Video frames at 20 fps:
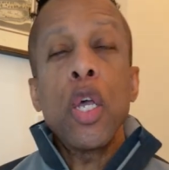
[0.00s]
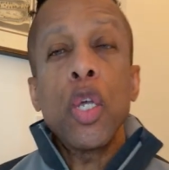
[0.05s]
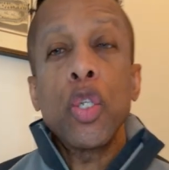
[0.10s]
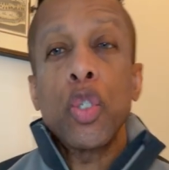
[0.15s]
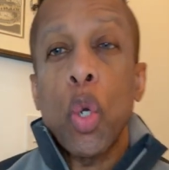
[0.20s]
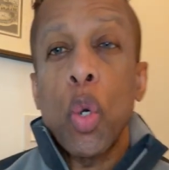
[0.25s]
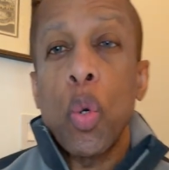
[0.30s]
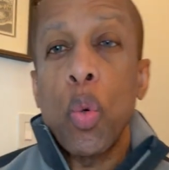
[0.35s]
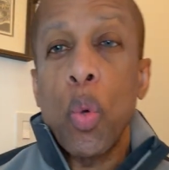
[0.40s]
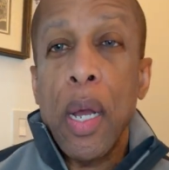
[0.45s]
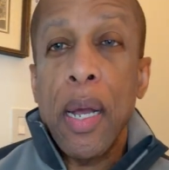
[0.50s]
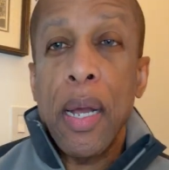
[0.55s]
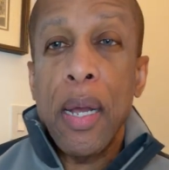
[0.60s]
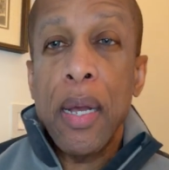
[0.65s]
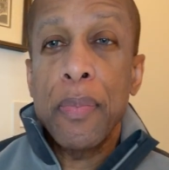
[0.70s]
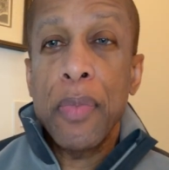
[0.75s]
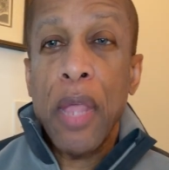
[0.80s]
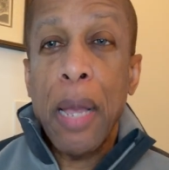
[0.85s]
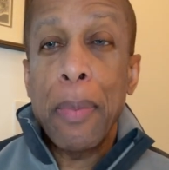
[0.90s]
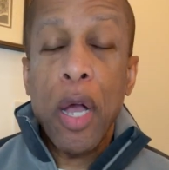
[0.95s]
So
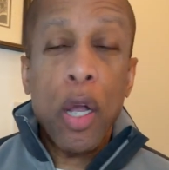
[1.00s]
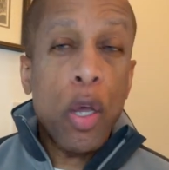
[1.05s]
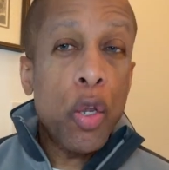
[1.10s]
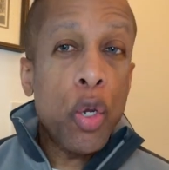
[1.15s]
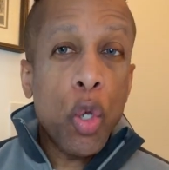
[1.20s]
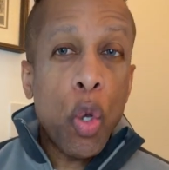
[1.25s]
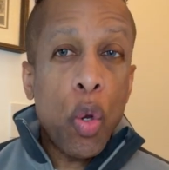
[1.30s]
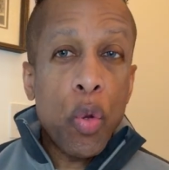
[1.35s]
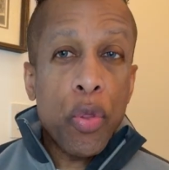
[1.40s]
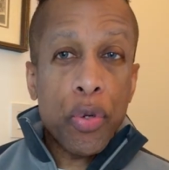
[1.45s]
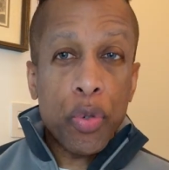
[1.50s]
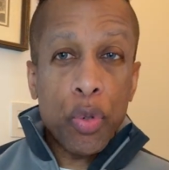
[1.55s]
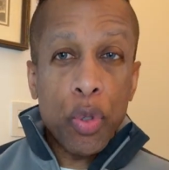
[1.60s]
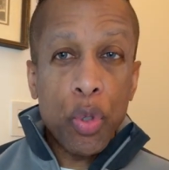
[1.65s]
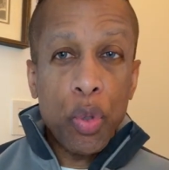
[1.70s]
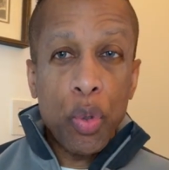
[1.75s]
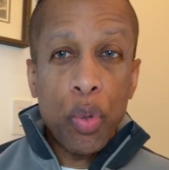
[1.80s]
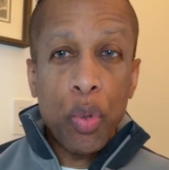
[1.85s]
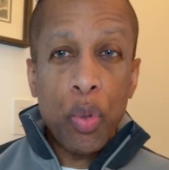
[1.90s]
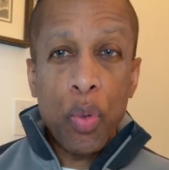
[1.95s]
I'm not going to go
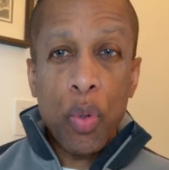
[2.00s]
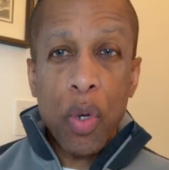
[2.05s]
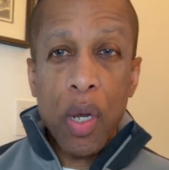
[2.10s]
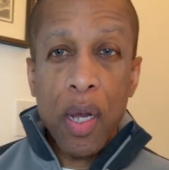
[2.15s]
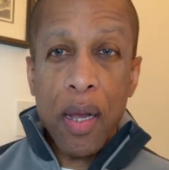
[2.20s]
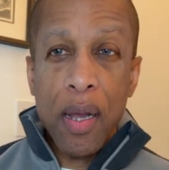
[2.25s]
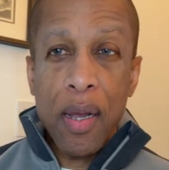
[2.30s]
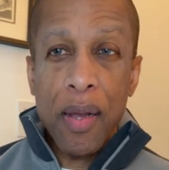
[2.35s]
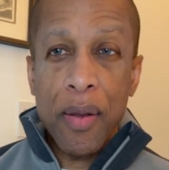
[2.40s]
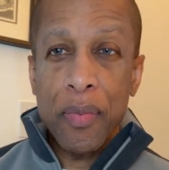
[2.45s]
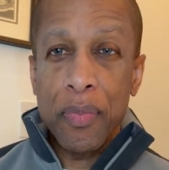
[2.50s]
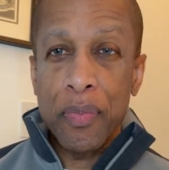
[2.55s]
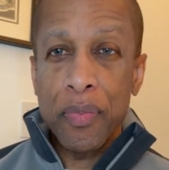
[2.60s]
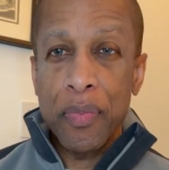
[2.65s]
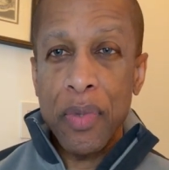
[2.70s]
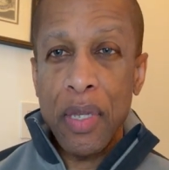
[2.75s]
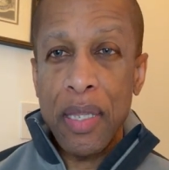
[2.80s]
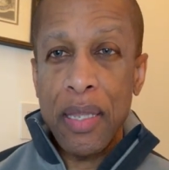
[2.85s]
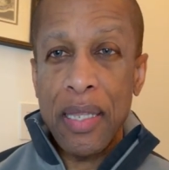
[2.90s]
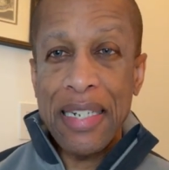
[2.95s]
through
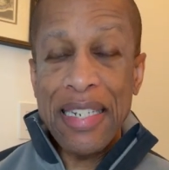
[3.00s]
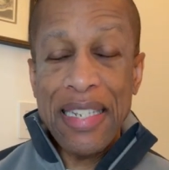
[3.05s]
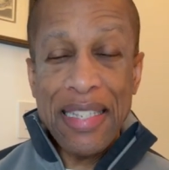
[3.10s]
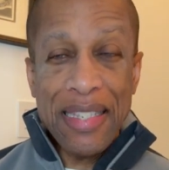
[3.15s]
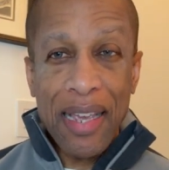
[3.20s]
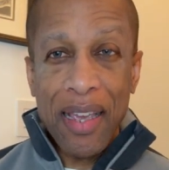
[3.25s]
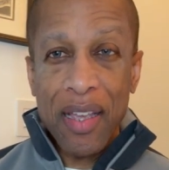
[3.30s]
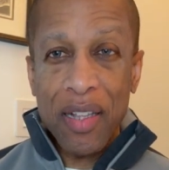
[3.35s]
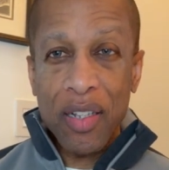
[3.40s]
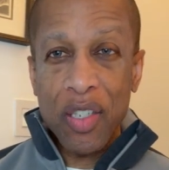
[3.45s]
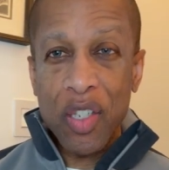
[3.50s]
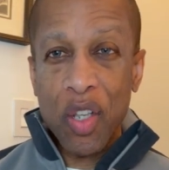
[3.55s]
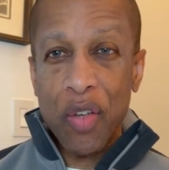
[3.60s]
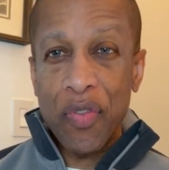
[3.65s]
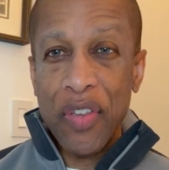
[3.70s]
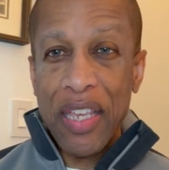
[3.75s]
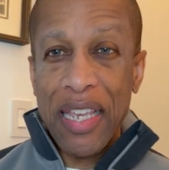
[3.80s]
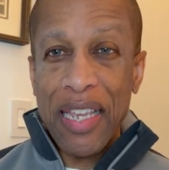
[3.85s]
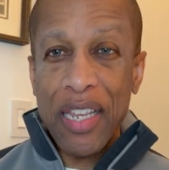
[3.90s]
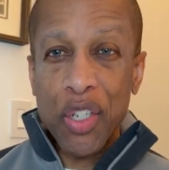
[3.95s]
the details
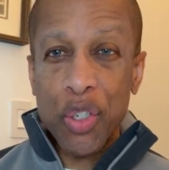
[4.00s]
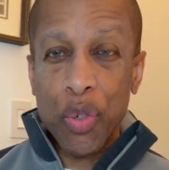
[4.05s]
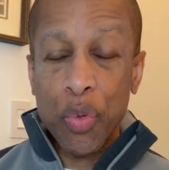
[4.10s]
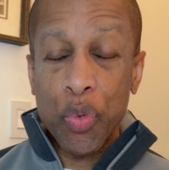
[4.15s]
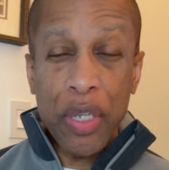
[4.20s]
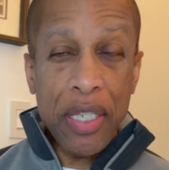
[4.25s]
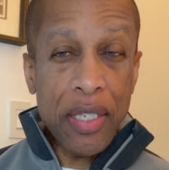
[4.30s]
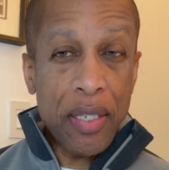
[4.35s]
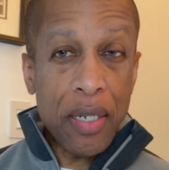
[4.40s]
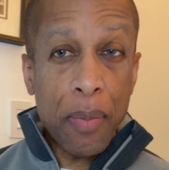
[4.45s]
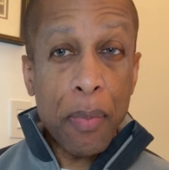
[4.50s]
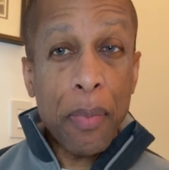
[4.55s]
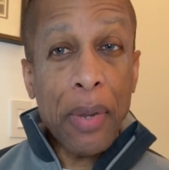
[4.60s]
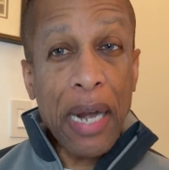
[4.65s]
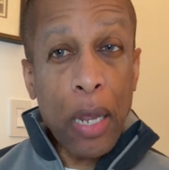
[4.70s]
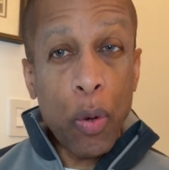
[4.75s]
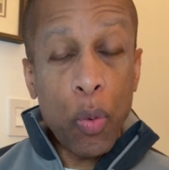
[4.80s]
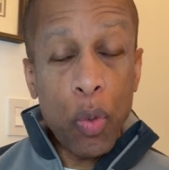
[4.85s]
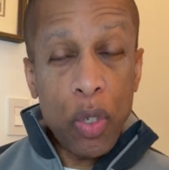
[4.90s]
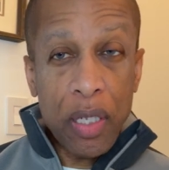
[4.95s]
of each reason, but
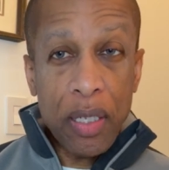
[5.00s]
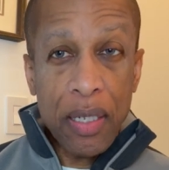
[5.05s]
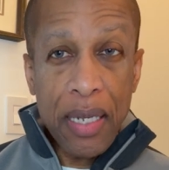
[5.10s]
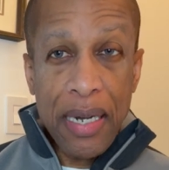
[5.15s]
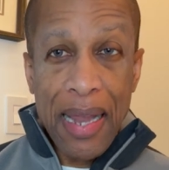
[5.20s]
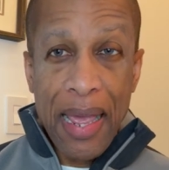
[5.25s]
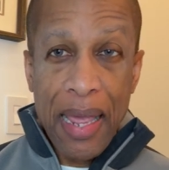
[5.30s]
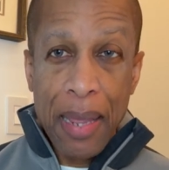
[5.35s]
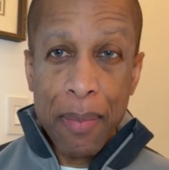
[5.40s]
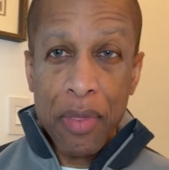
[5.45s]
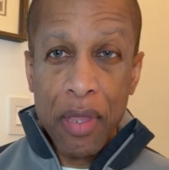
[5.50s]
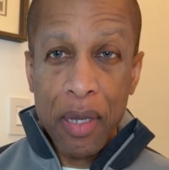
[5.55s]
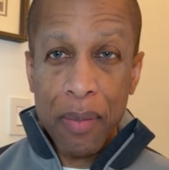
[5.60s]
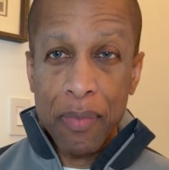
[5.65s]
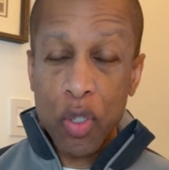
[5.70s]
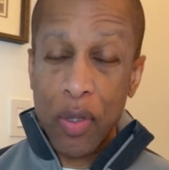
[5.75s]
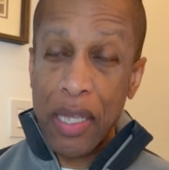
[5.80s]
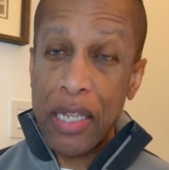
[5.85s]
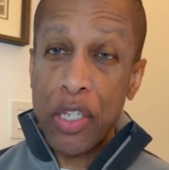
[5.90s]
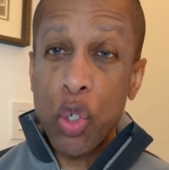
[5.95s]
I will name
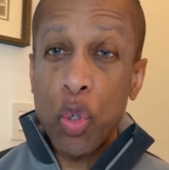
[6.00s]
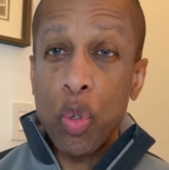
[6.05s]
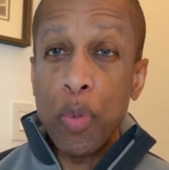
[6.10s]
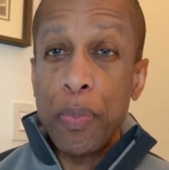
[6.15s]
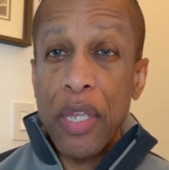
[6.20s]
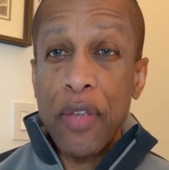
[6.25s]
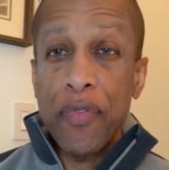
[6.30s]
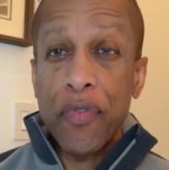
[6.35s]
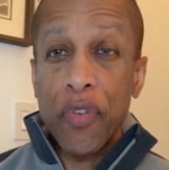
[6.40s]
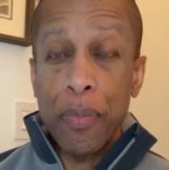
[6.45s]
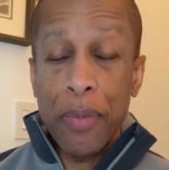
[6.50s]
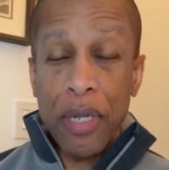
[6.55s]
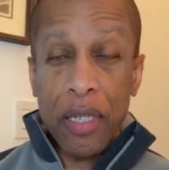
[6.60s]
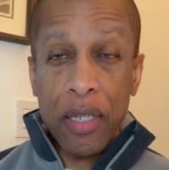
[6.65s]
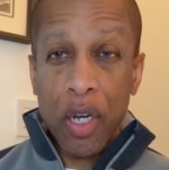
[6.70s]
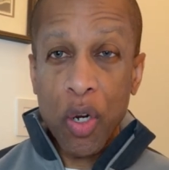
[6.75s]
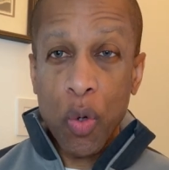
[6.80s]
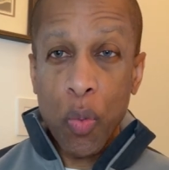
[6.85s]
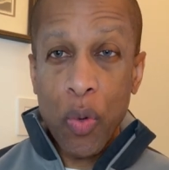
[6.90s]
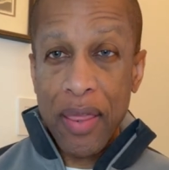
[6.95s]
them so that you'll be
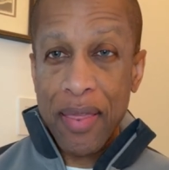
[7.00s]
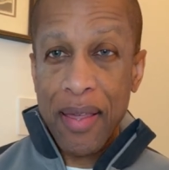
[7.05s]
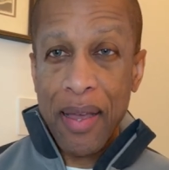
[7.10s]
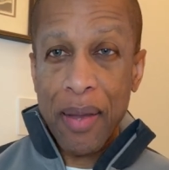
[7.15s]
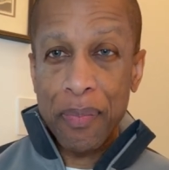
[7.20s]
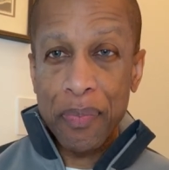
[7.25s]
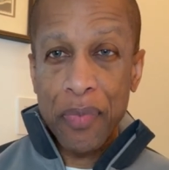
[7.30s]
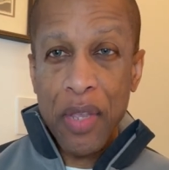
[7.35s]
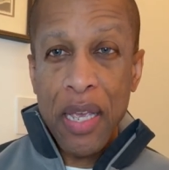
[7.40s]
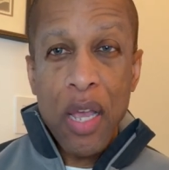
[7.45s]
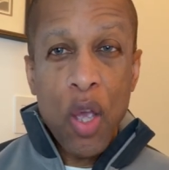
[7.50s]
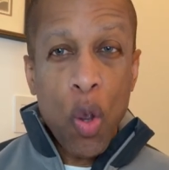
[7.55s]
familiar with them.